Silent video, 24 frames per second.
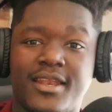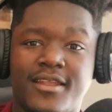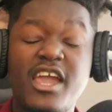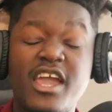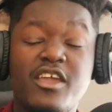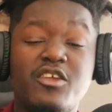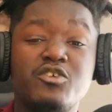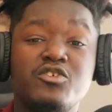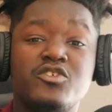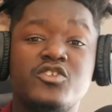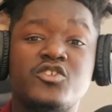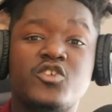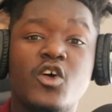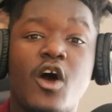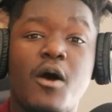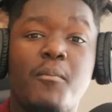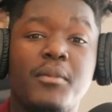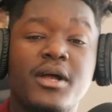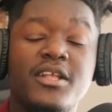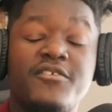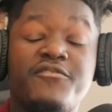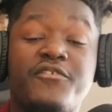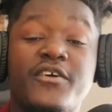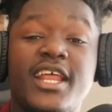Thank you so
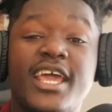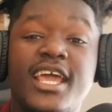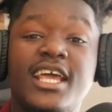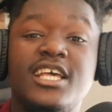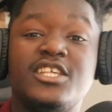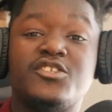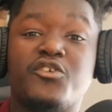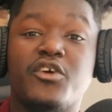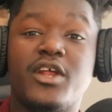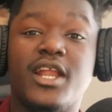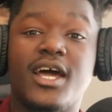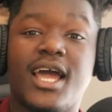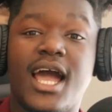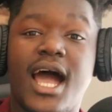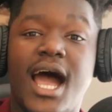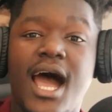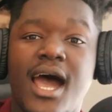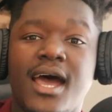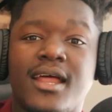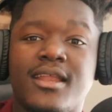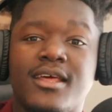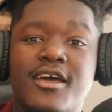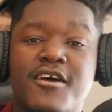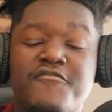much for the Israel of
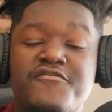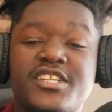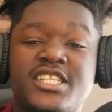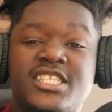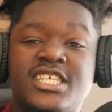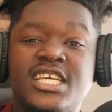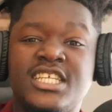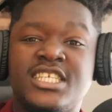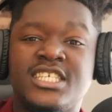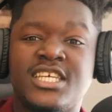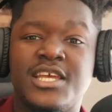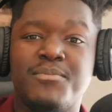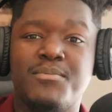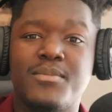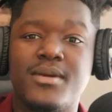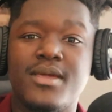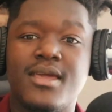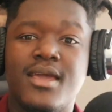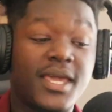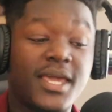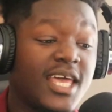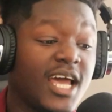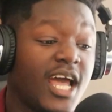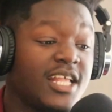God for teaching me,
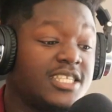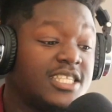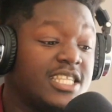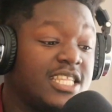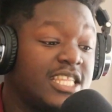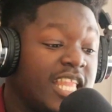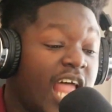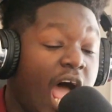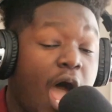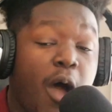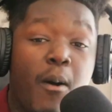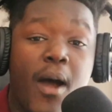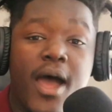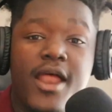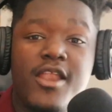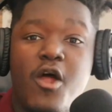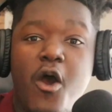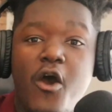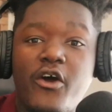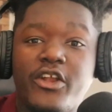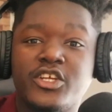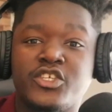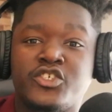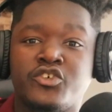because now I
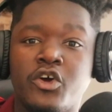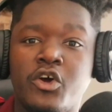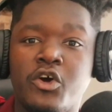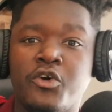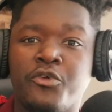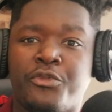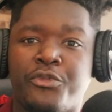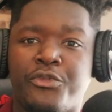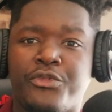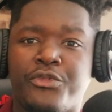know the truth.